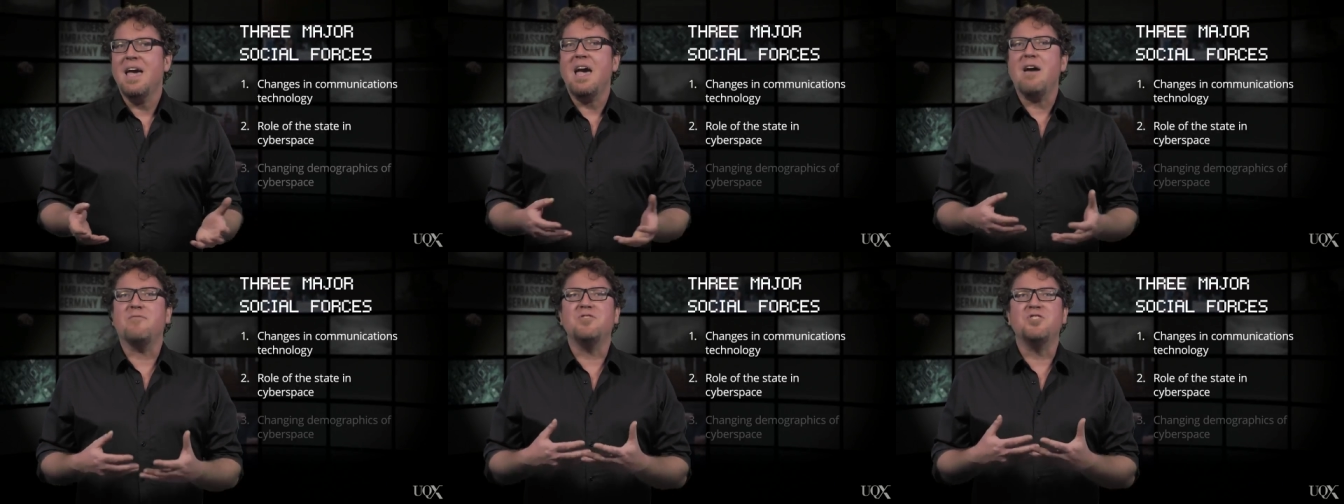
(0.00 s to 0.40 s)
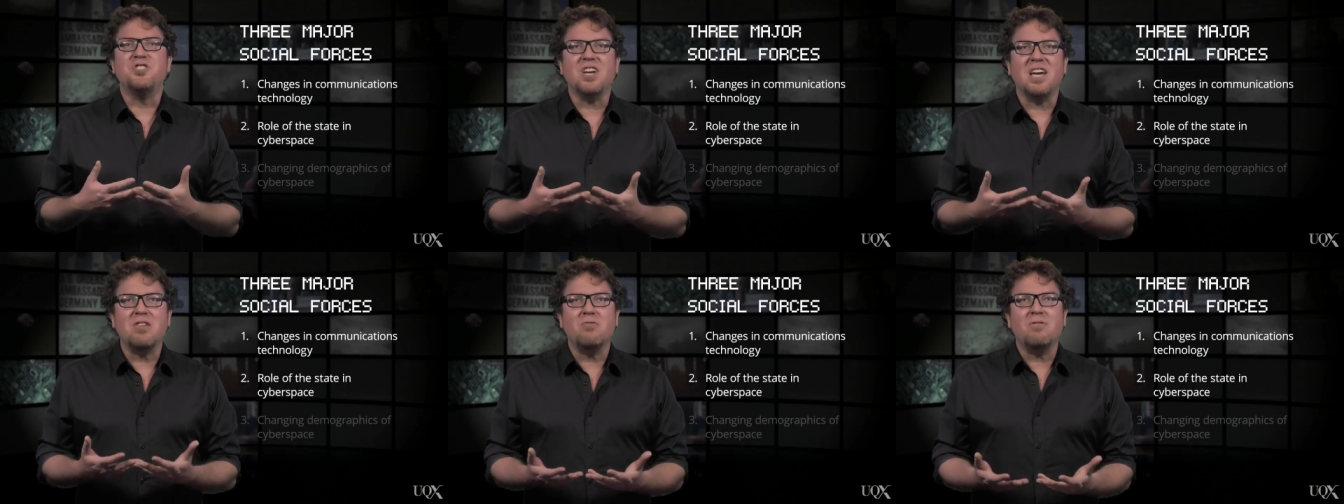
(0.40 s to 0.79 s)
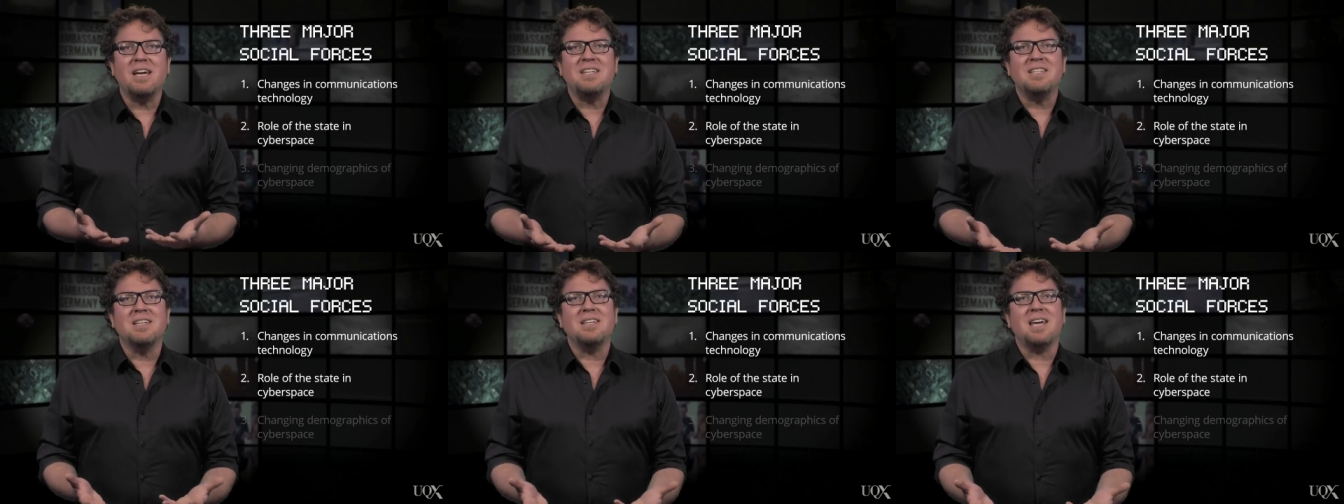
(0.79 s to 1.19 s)
have
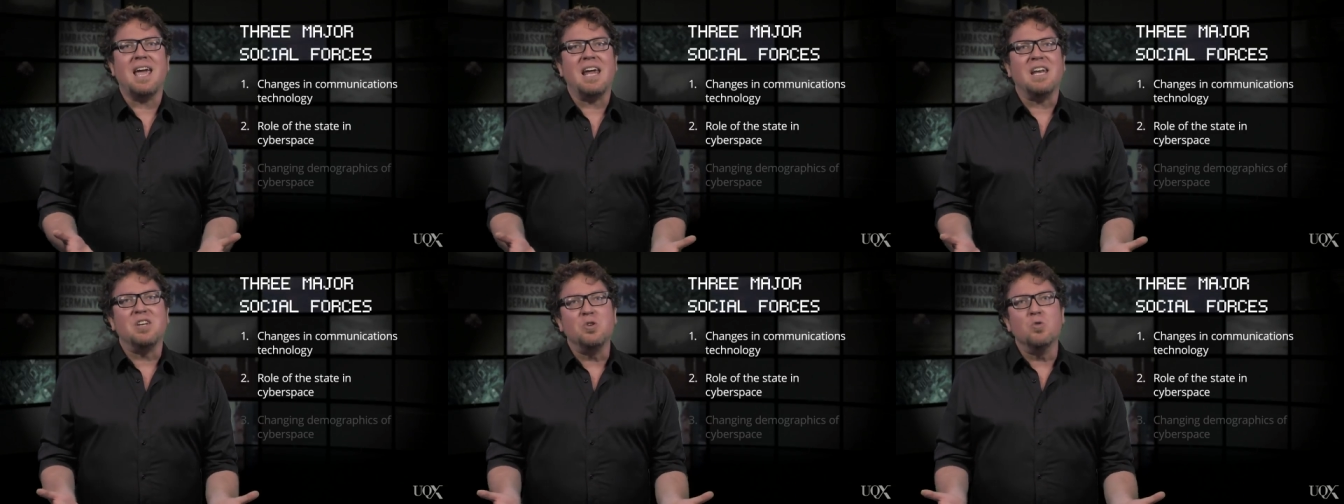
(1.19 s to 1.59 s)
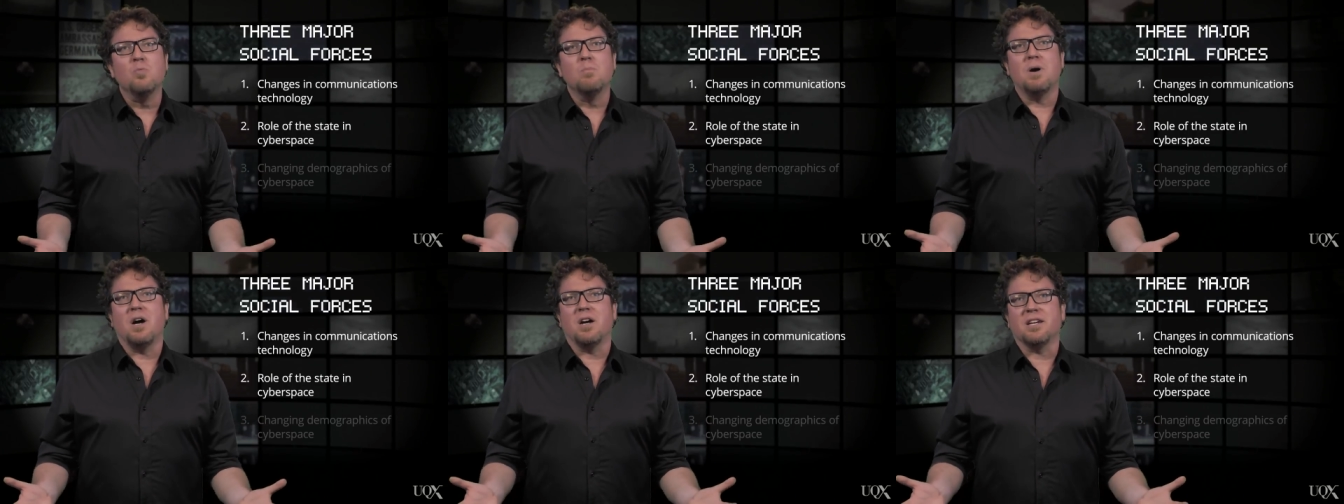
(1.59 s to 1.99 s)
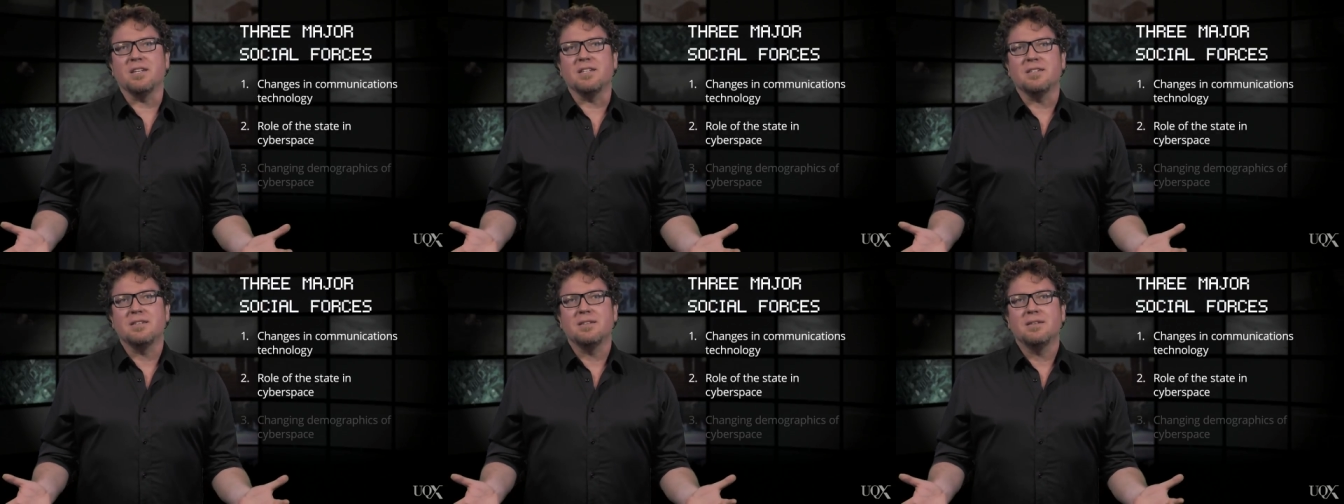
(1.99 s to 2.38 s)
generated a new
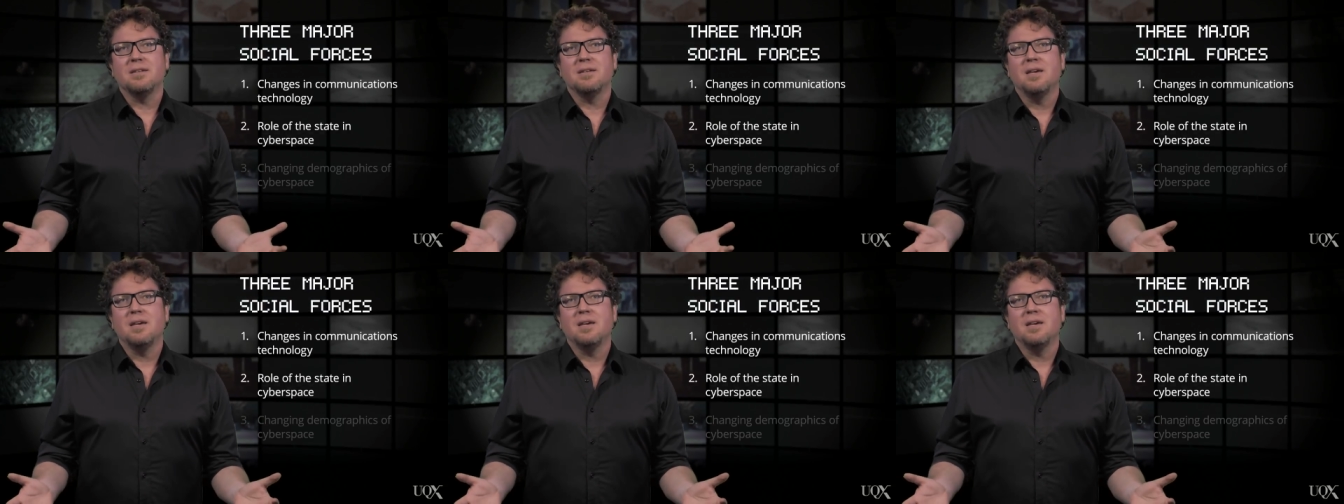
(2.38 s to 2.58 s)
market.